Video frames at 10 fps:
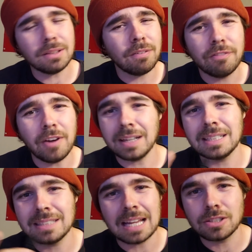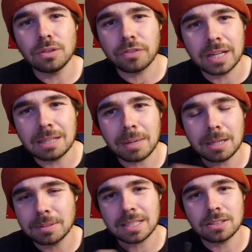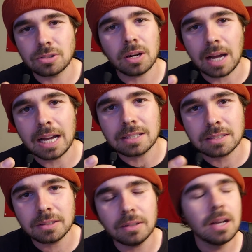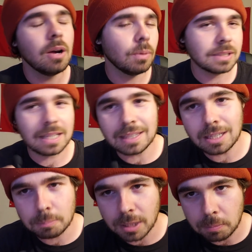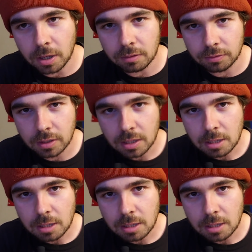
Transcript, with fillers: the fuck did that do for anybody besides draw eyes to you which is i think a big part of